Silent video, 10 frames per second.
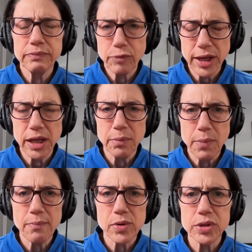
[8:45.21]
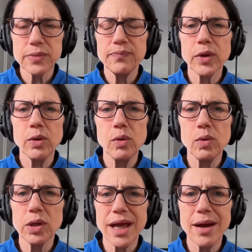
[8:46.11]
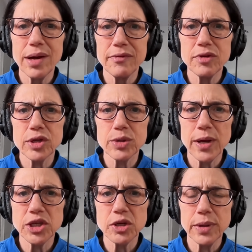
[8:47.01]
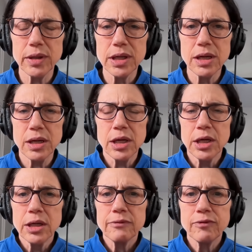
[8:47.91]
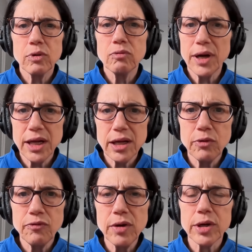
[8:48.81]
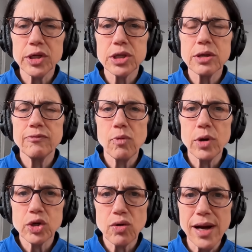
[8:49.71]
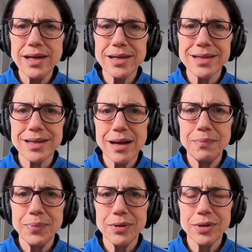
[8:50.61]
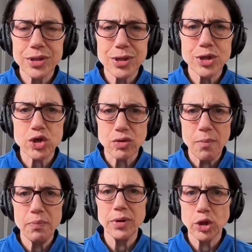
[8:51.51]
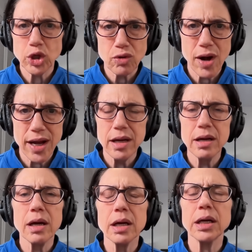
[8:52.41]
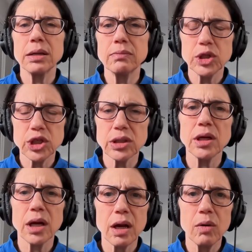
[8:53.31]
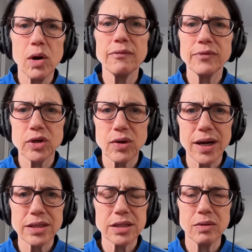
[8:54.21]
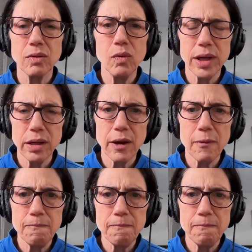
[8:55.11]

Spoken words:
ranking members who will now have the responsibility for running interference, for trying to stop this Trump train, which is going to go off the tracks, we know.